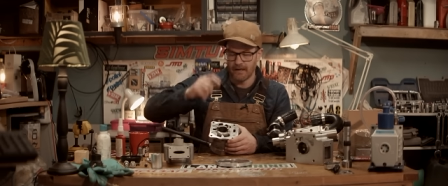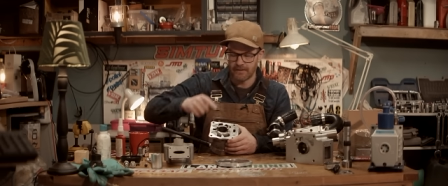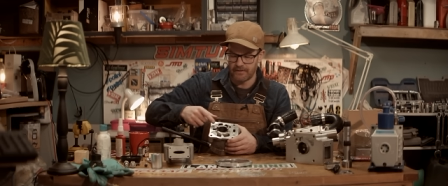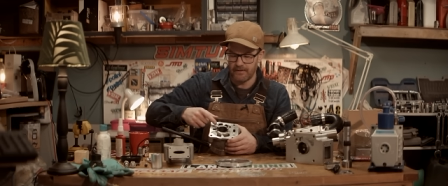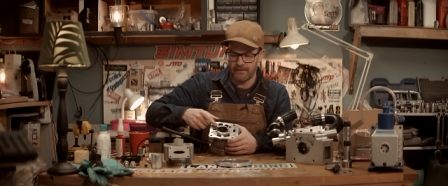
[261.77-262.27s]

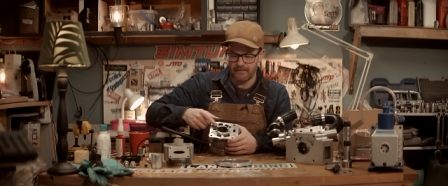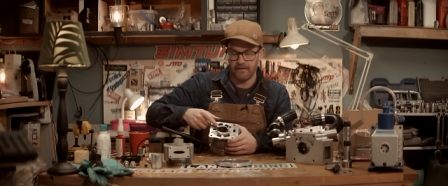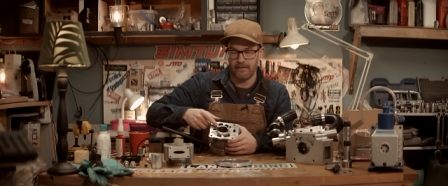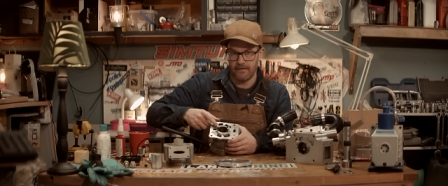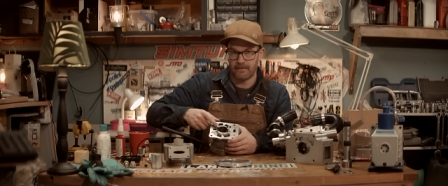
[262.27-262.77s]
actually
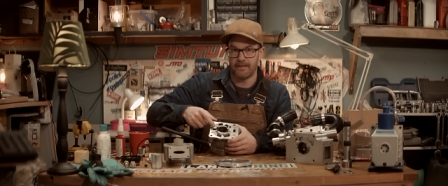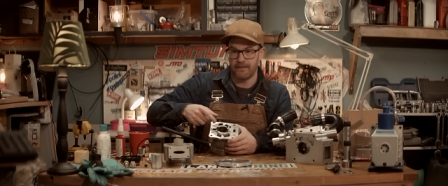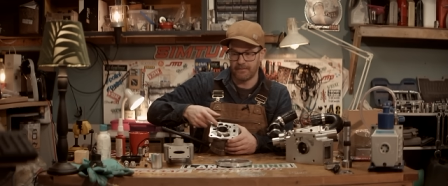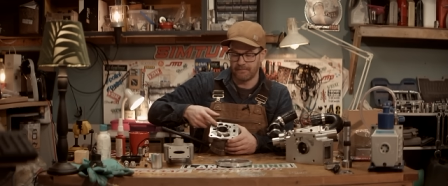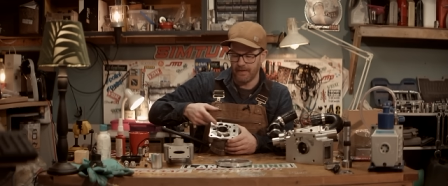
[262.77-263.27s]
it
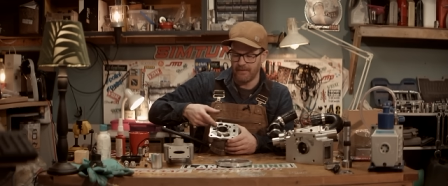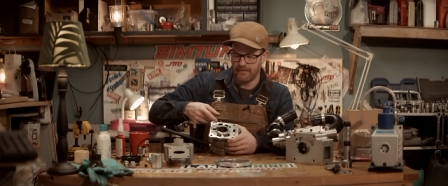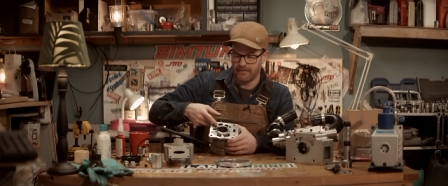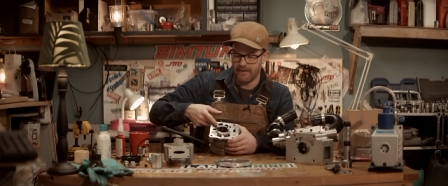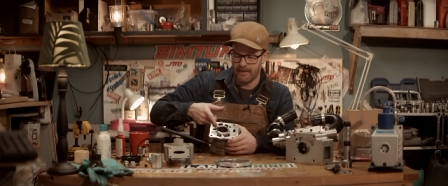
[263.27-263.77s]
seems
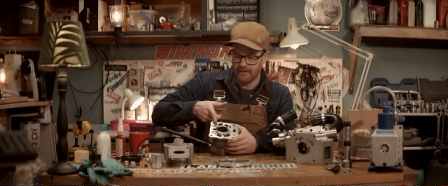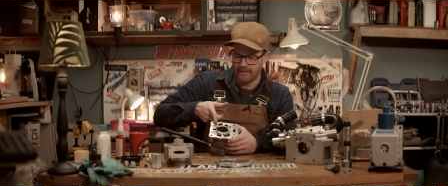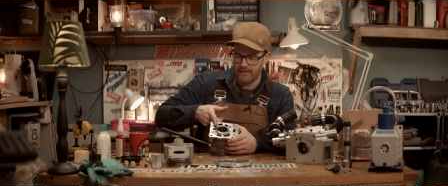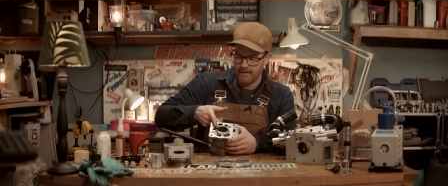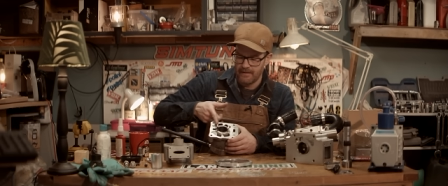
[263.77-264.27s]
better than